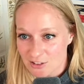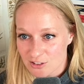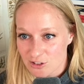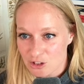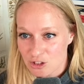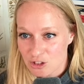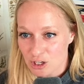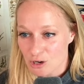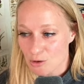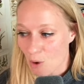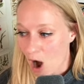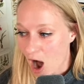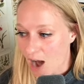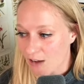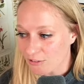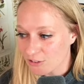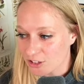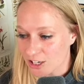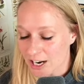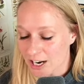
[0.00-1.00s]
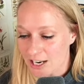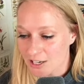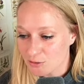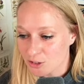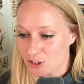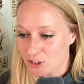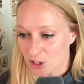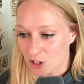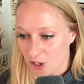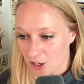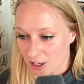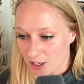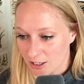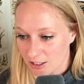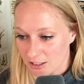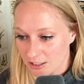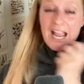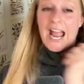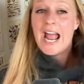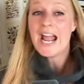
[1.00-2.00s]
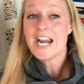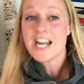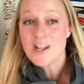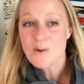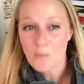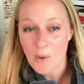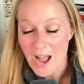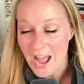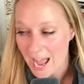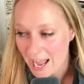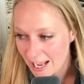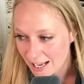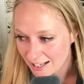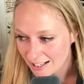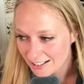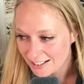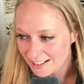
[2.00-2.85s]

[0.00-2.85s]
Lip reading: to offer in return. Anyway,